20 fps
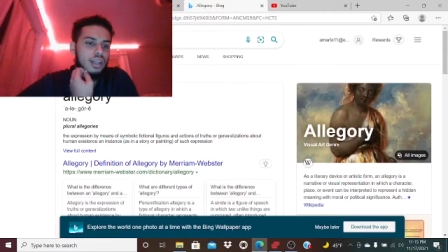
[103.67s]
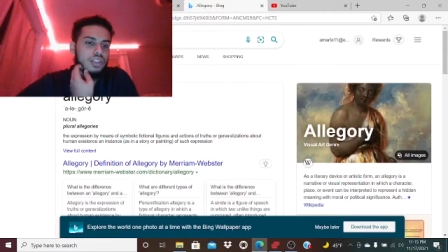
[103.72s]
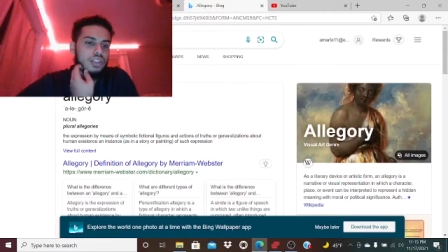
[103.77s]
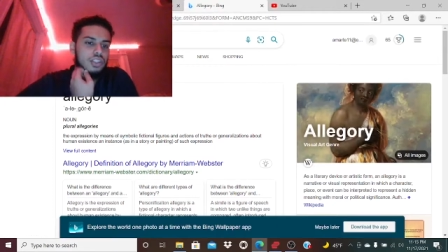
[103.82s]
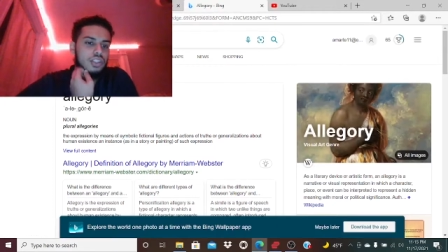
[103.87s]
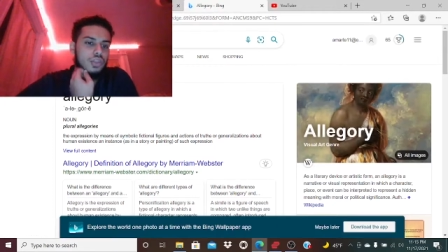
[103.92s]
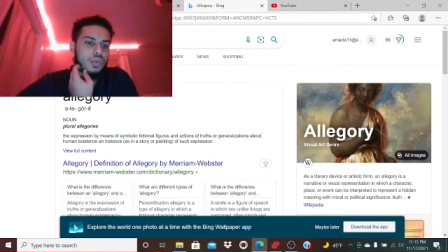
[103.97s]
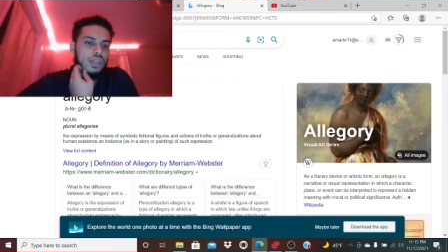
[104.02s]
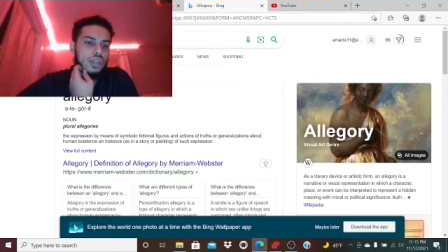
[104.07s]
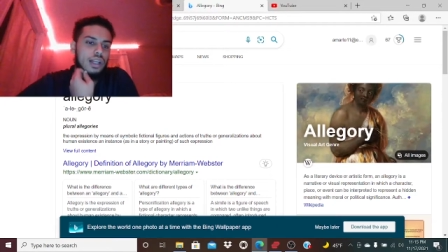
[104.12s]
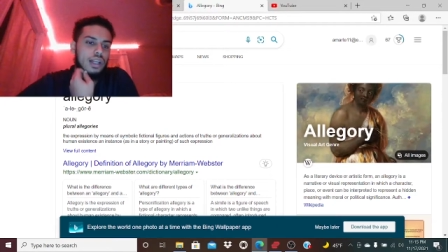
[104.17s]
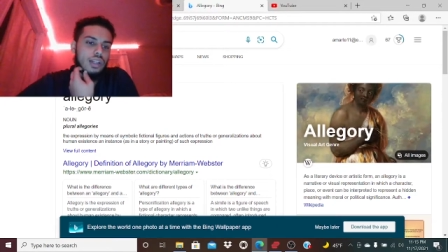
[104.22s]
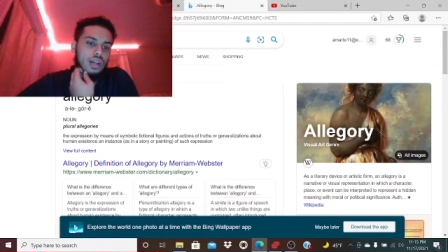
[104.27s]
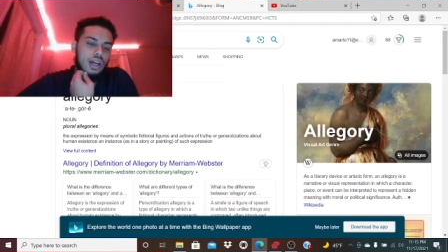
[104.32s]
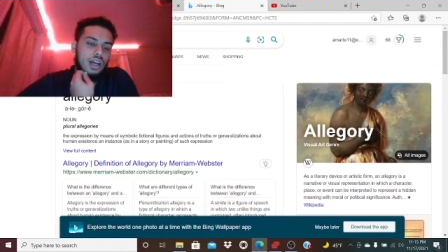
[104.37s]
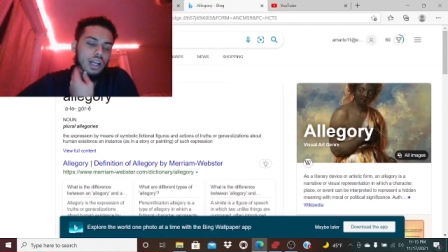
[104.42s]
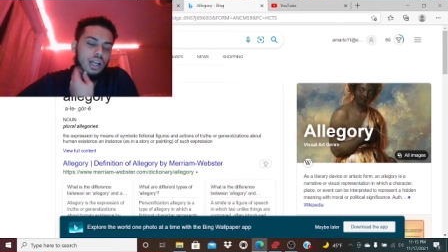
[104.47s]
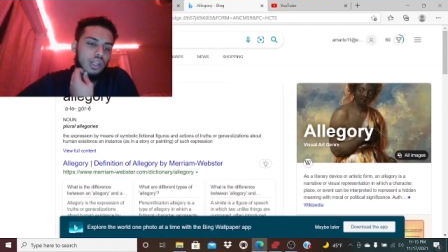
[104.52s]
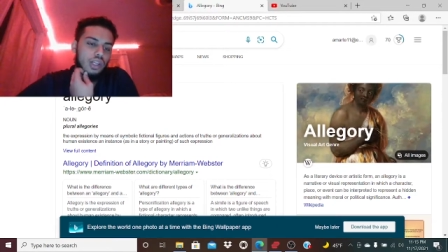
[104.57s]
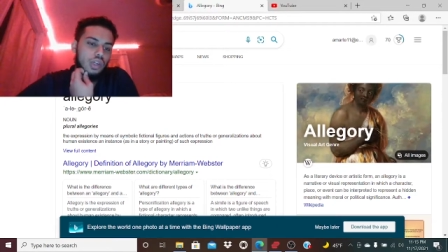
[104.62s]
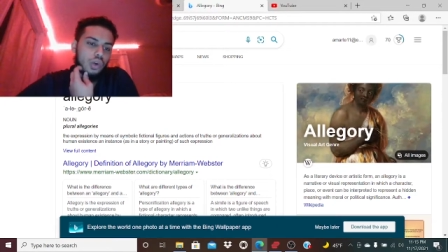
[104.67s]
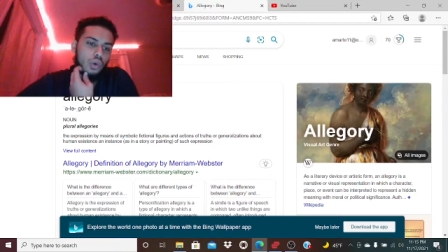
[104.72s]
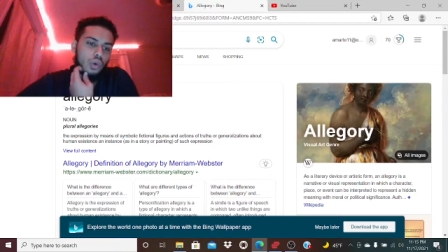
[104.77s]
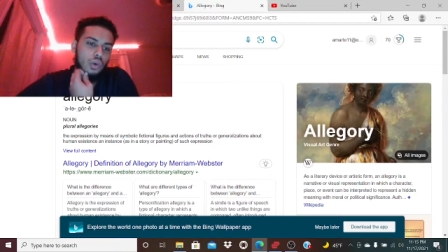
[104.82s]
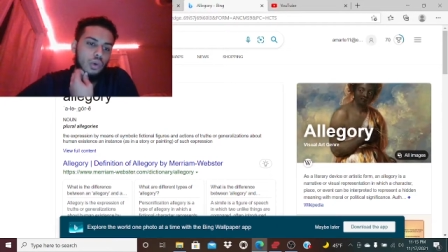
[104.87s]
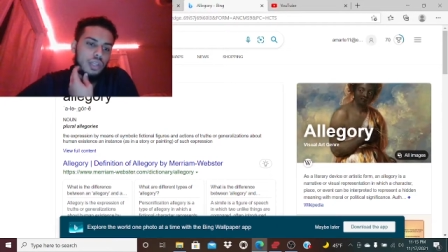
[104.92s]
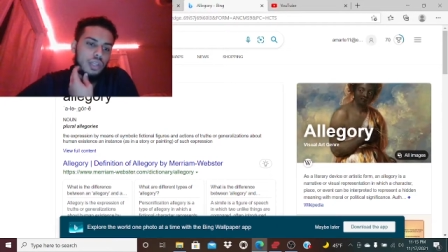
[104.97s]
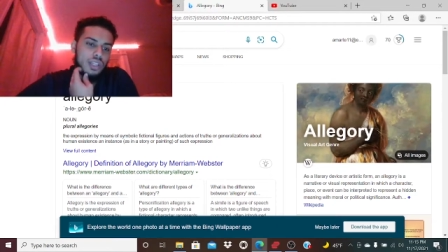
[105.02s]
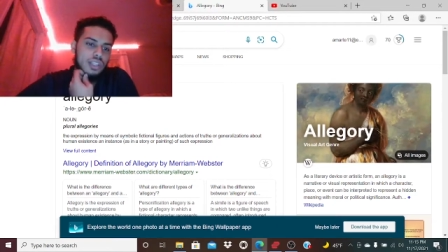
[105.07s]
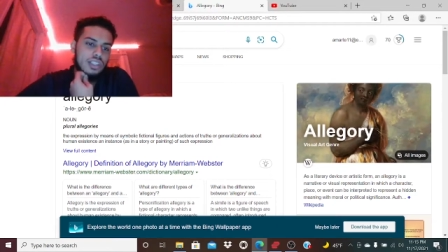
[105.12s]
So, an al-
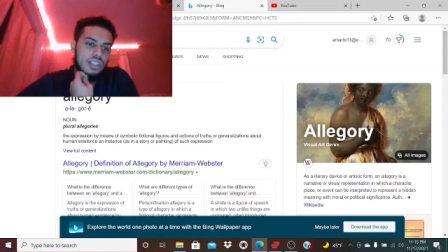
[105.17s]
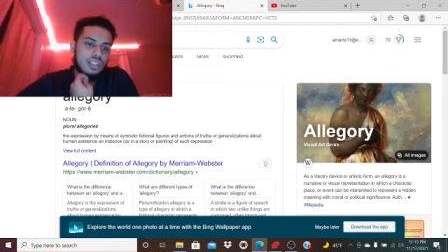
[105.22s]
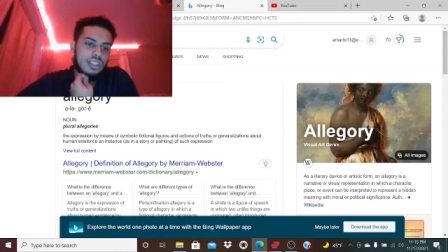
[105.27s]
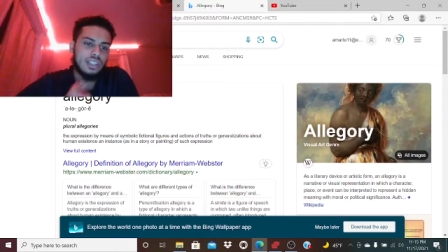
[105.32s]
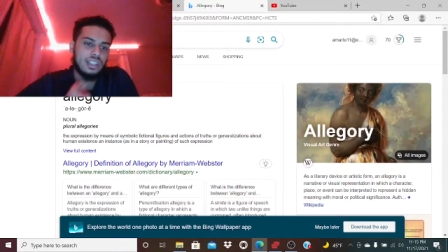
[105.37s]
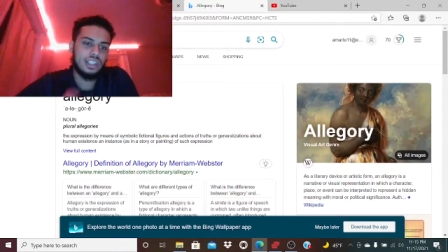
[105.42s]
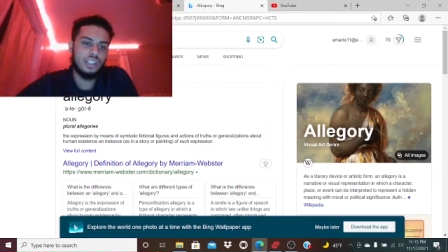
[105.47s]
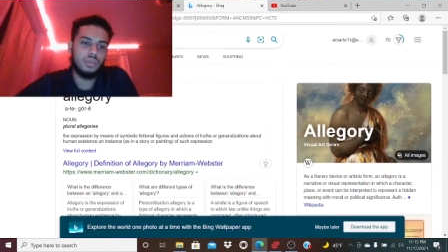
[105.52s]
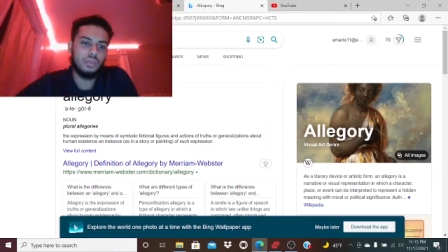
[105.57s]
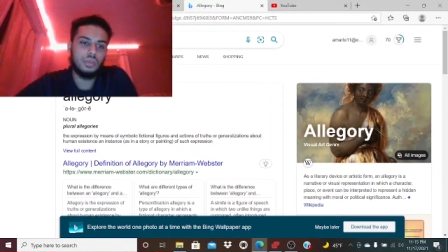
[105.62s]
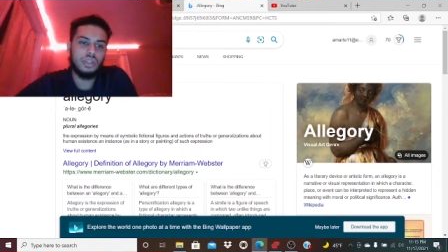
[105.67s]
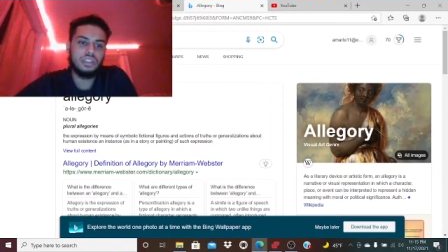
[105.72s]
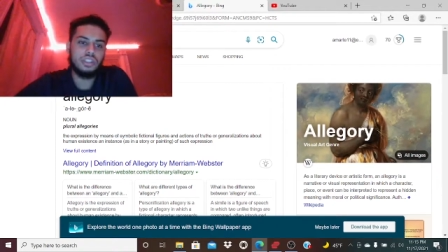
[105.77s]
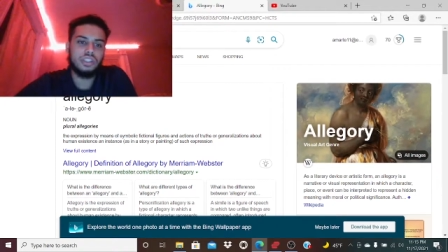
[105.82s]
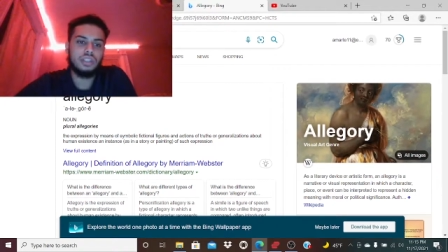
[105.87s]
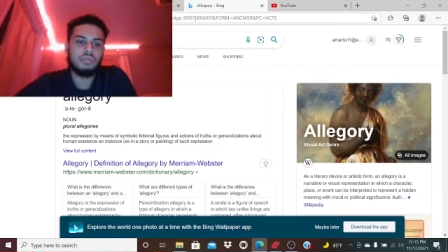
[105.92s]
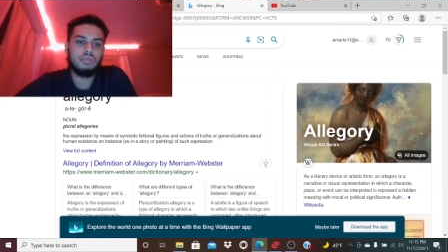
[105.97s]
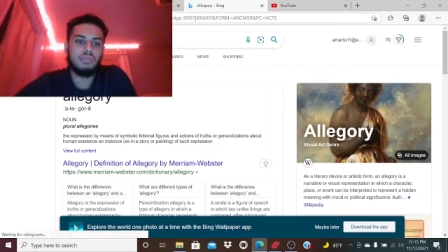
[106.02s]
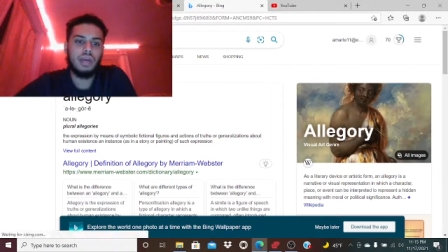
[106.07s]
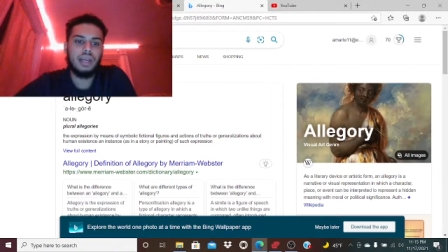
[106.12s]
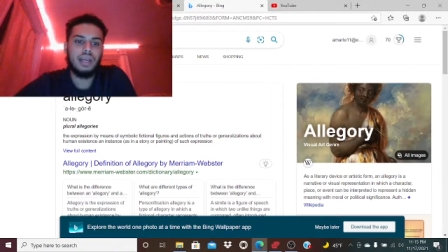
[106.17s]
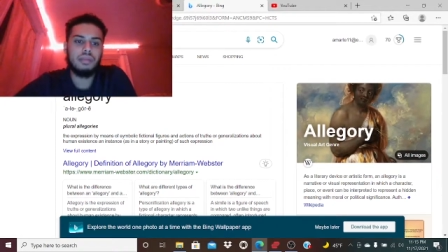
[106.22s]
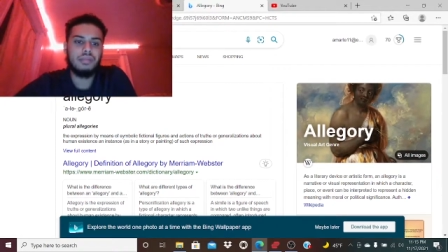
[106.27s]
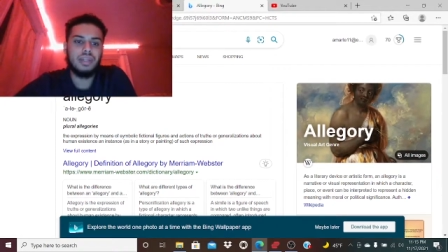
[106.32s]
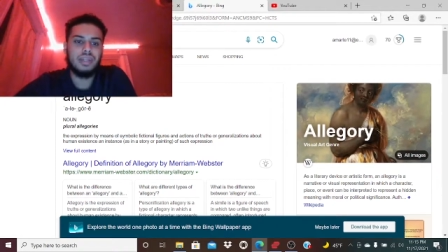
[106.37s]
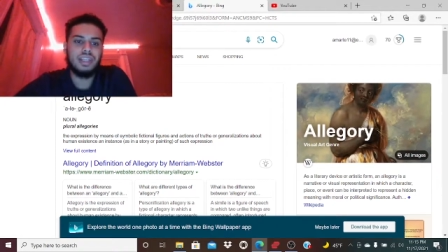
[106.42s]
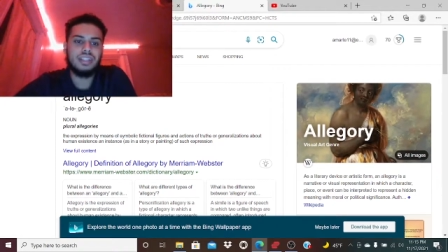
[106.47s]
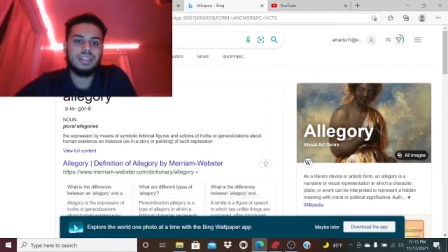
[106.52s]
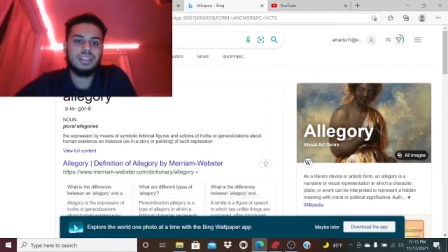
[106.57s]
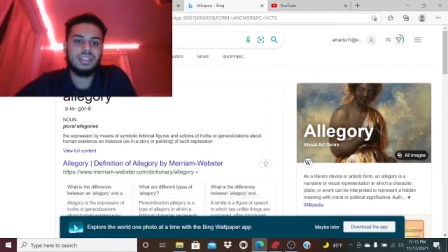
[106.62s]
allegory is the expression by
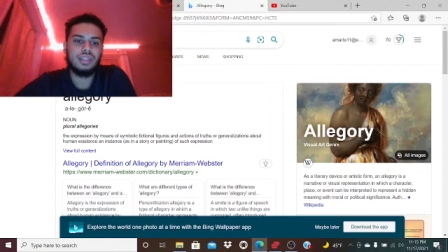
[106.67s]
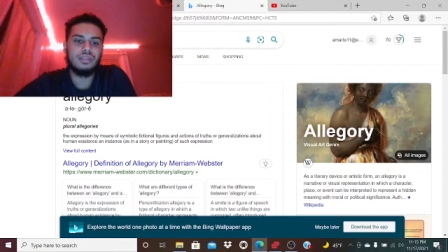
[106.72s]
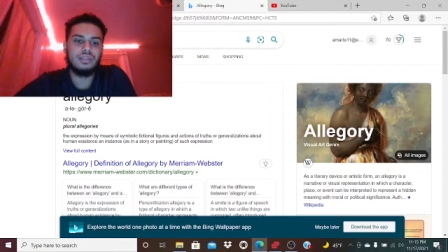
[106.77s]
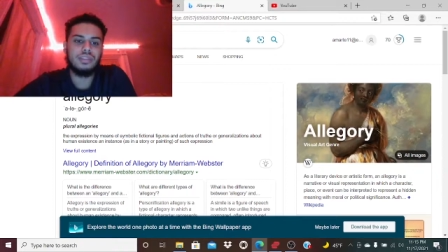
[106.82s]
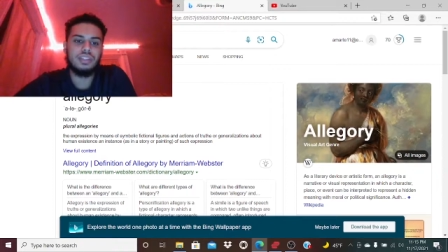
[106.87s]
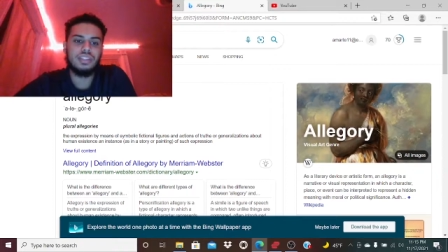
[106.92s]
means of